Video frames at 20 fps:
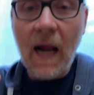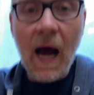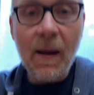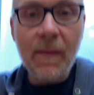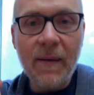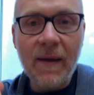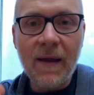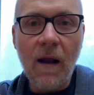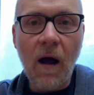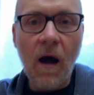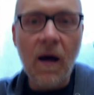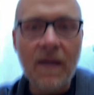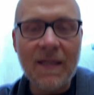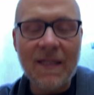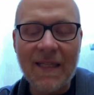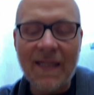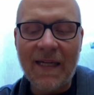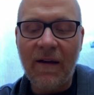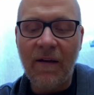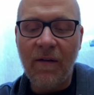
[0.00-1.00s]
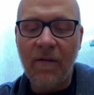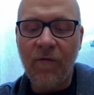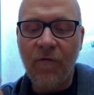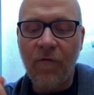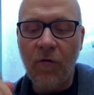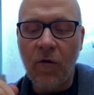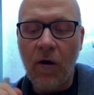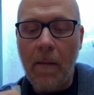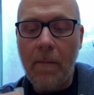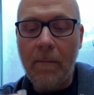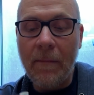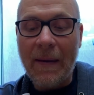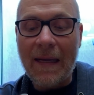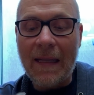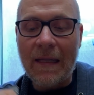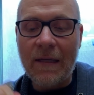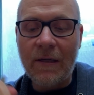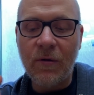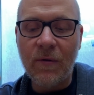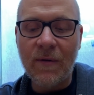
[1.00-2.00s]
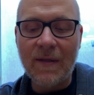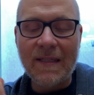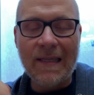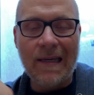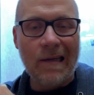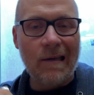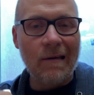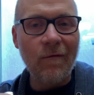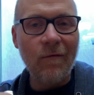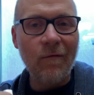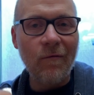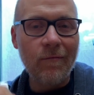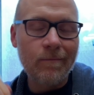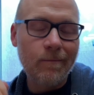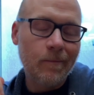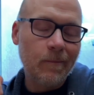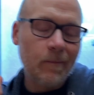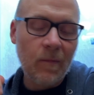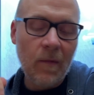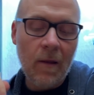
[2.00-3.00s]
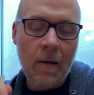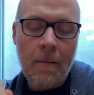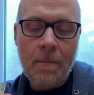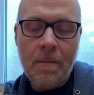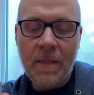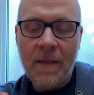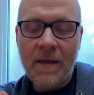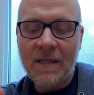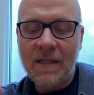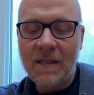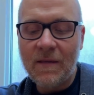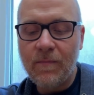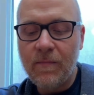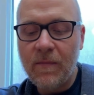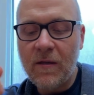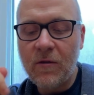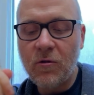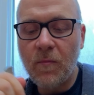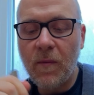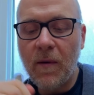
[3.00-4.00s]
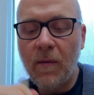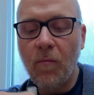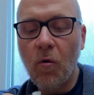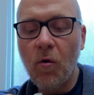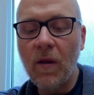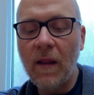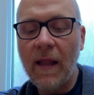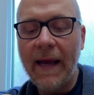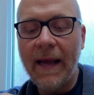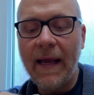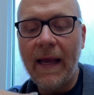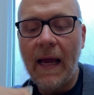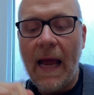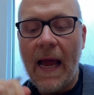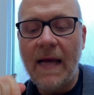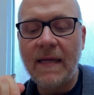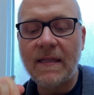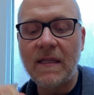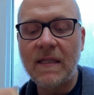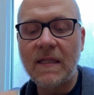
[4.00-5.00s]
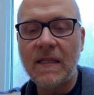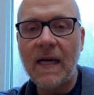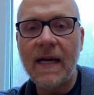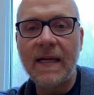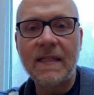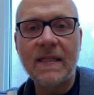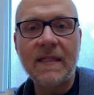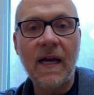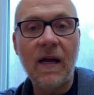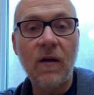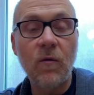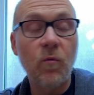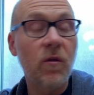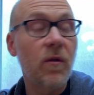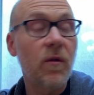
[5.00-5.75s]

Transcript: I mean, honestly, for a meal unto itself, this would be more like as a side salad with